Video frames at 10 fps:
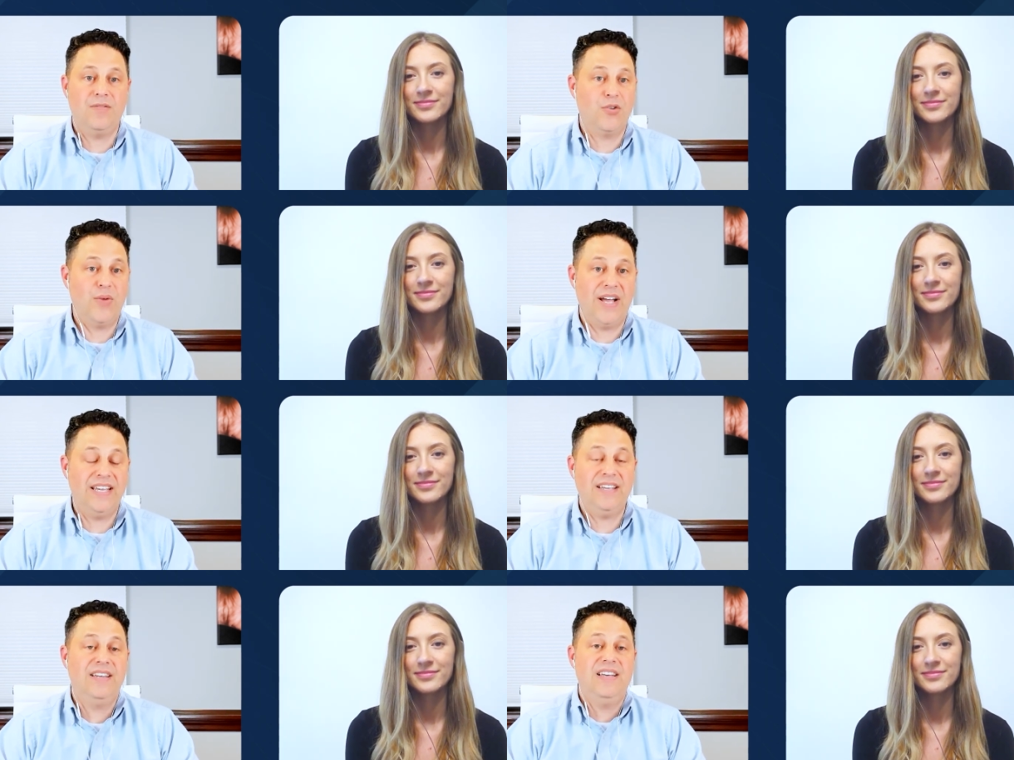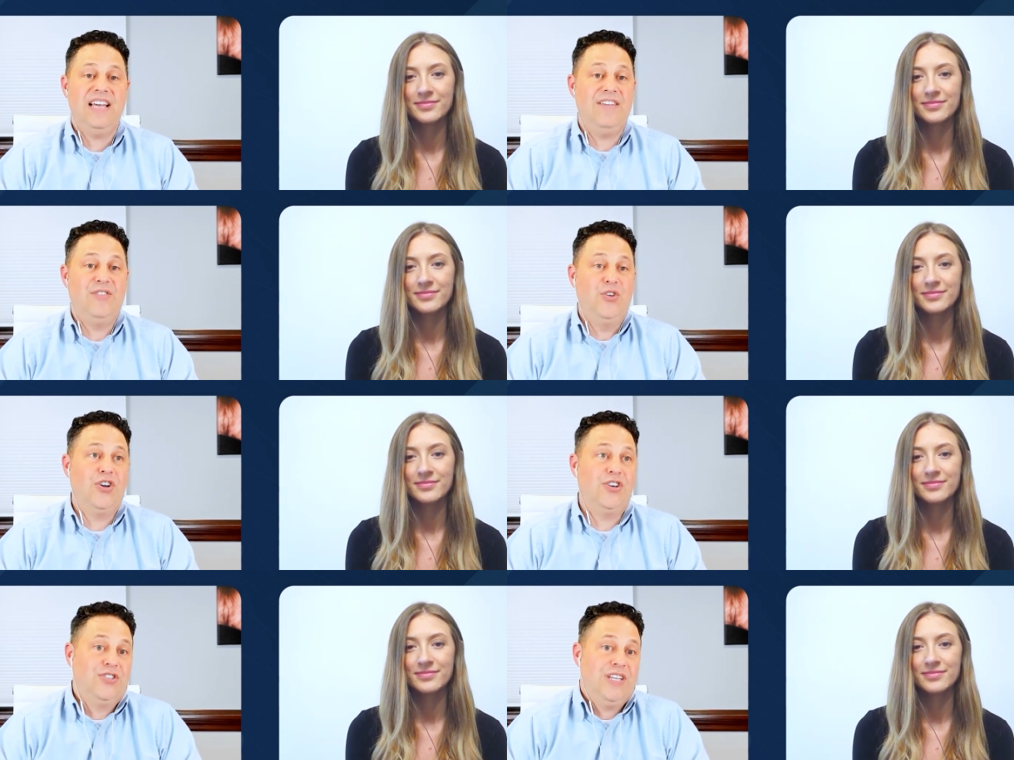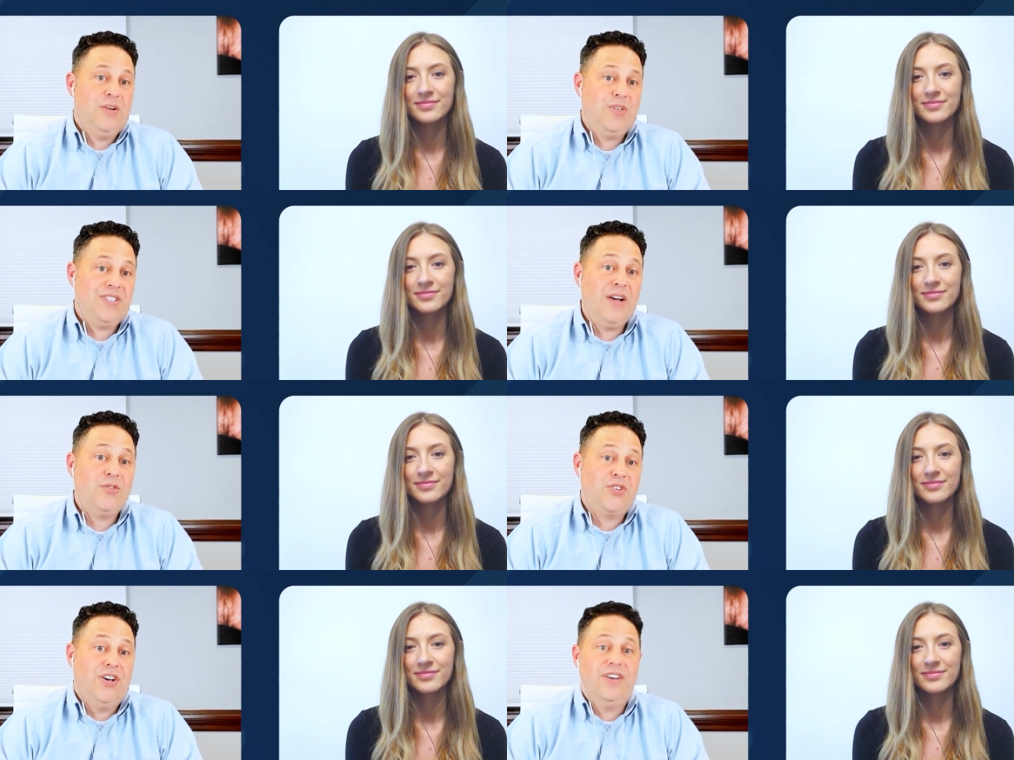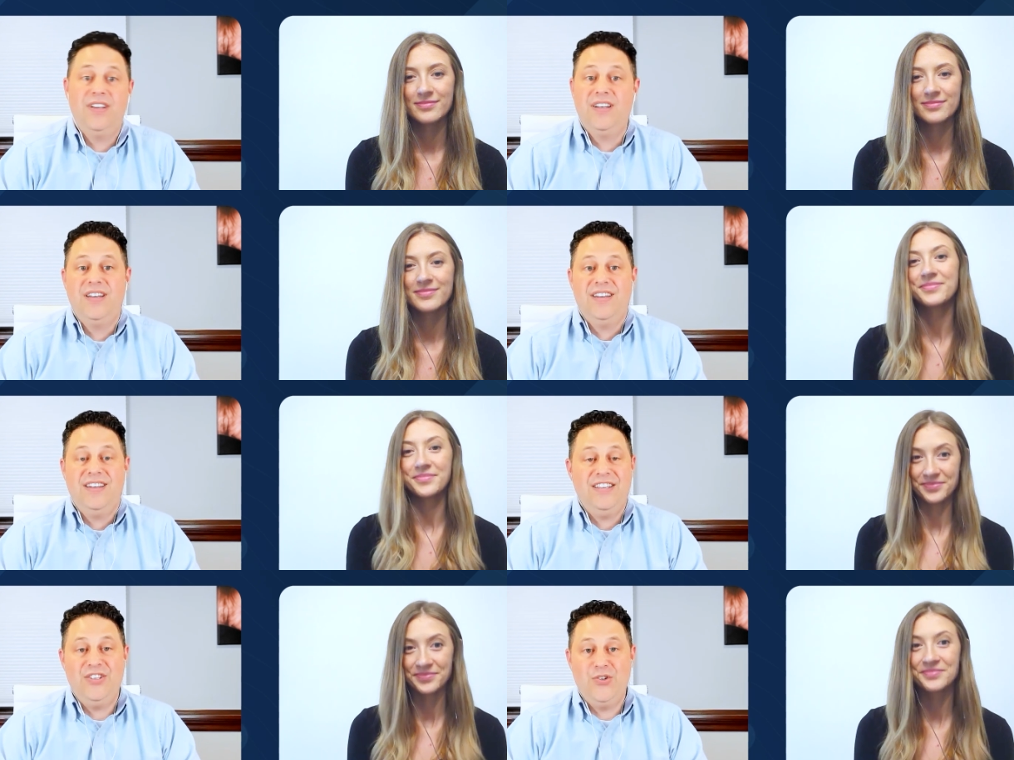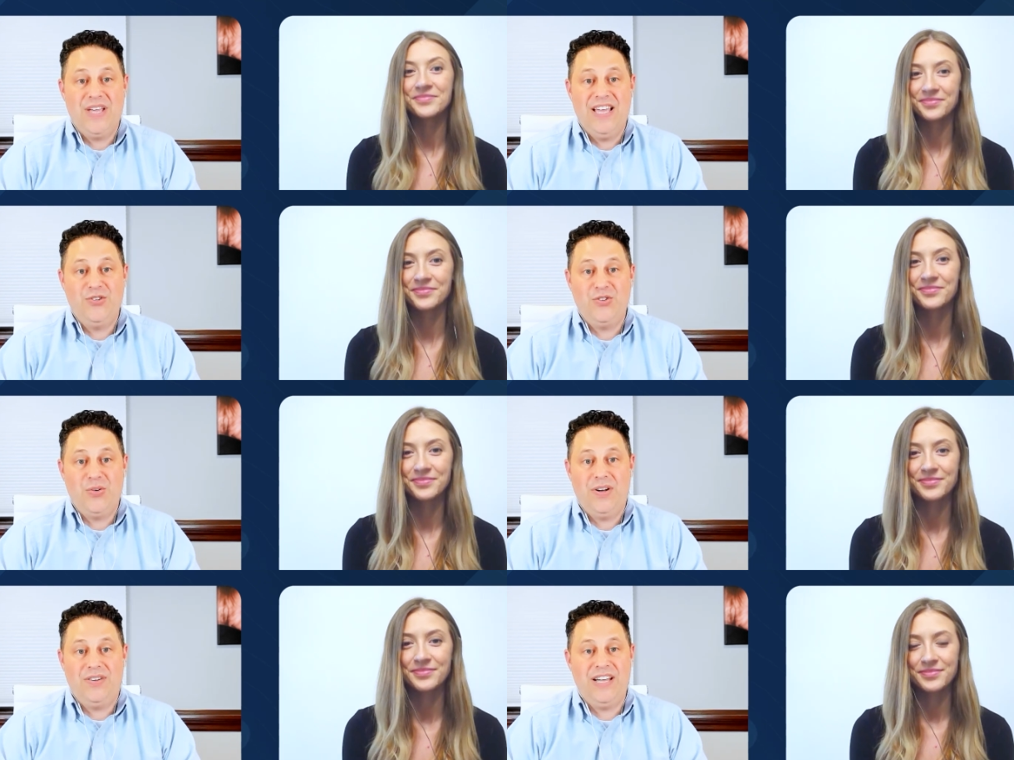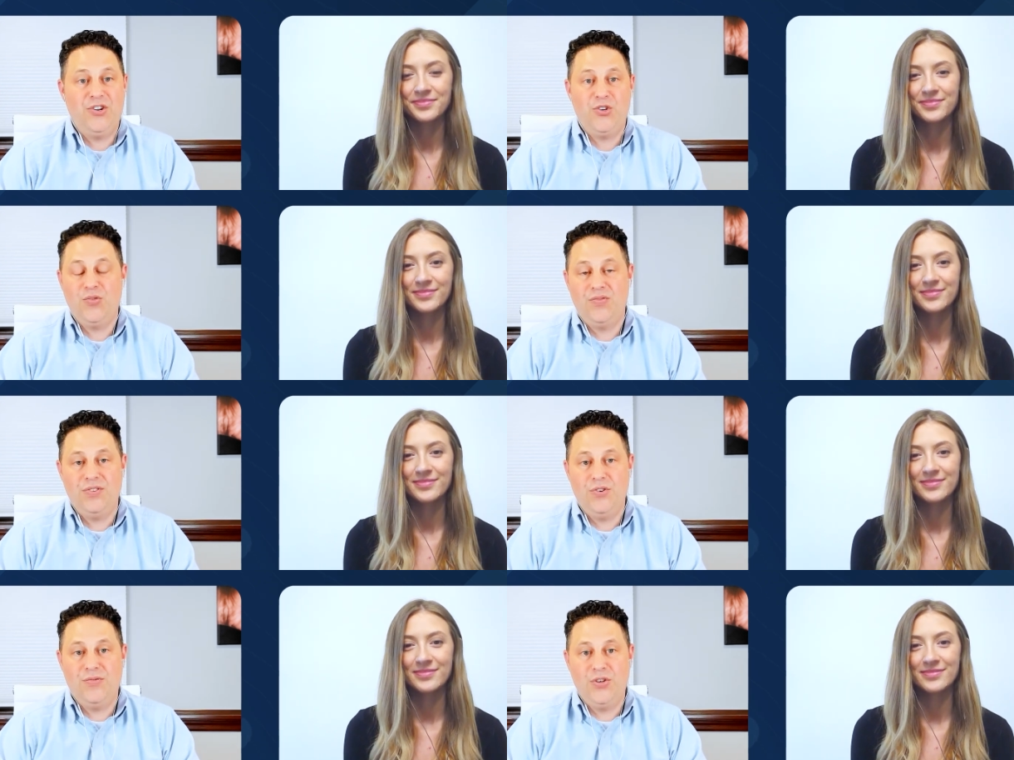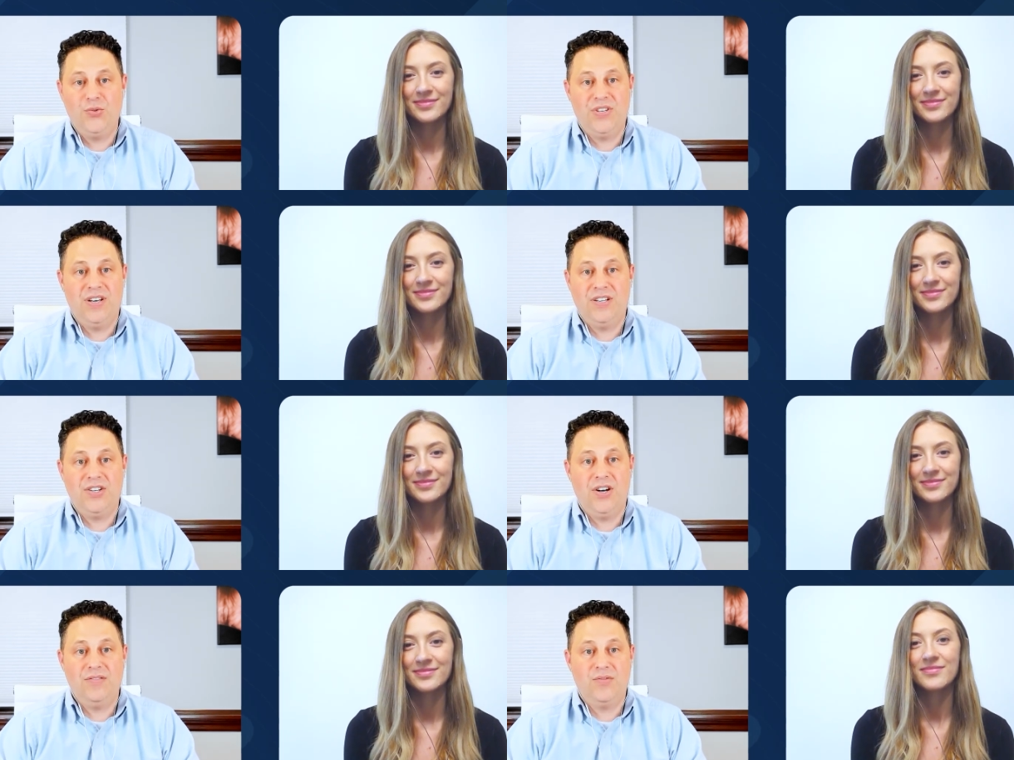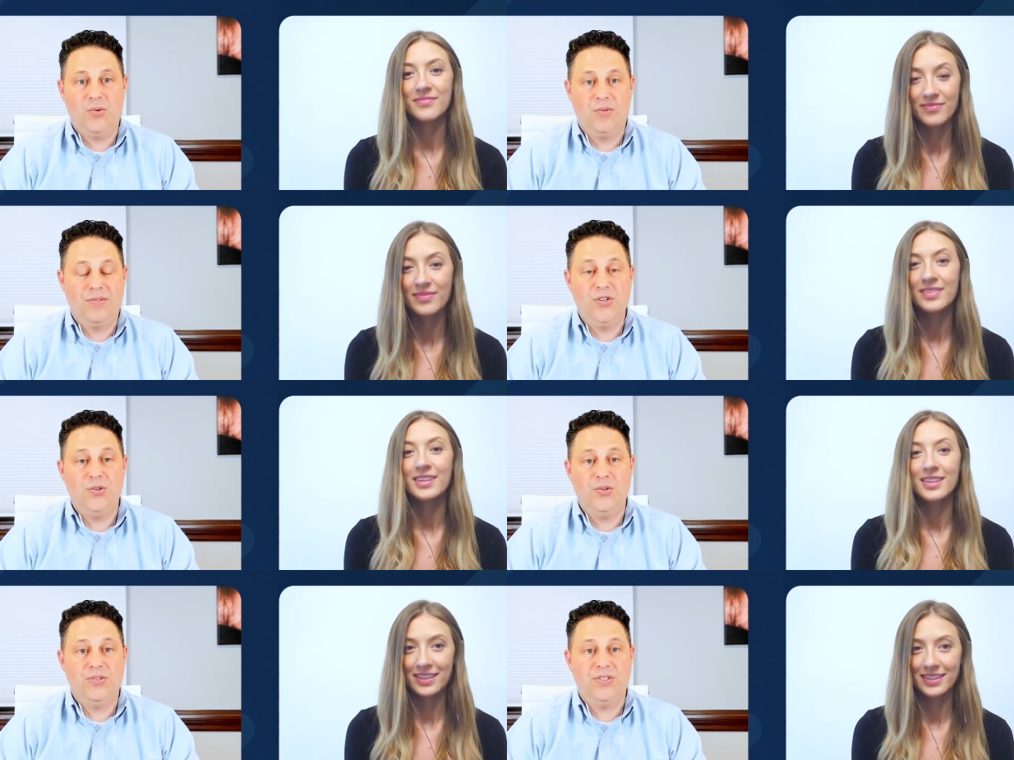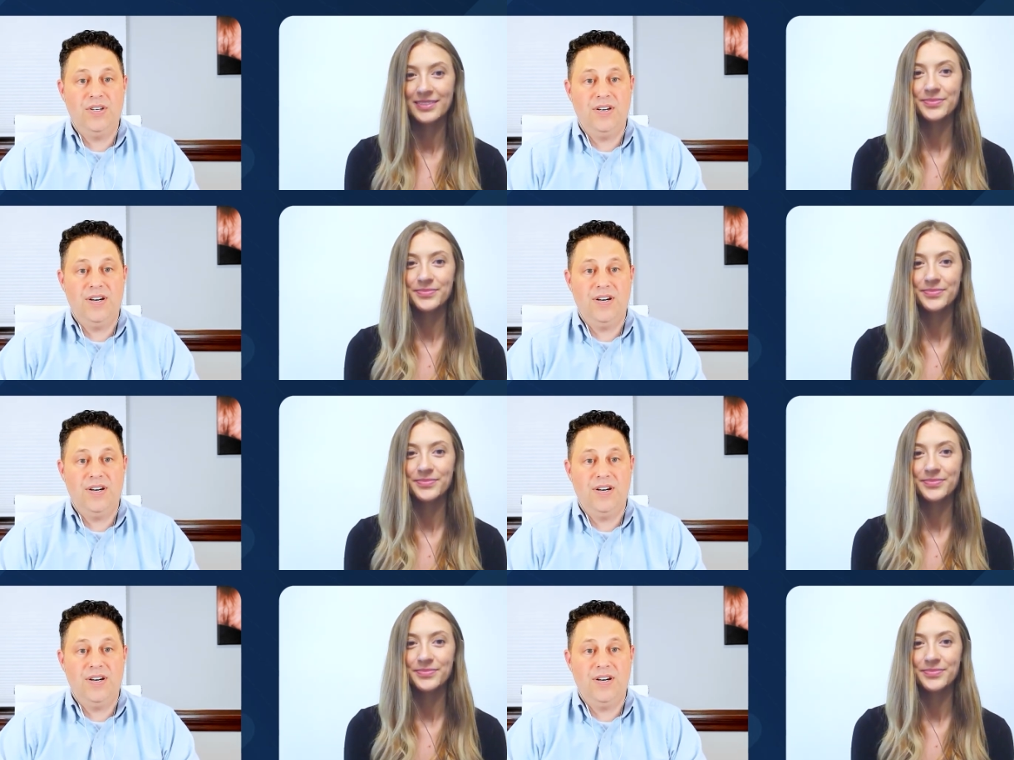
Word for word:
Speaker 1: For writing, if you don't understand what sounds good, you can't use it well. I know you've you've used it a ton for reviews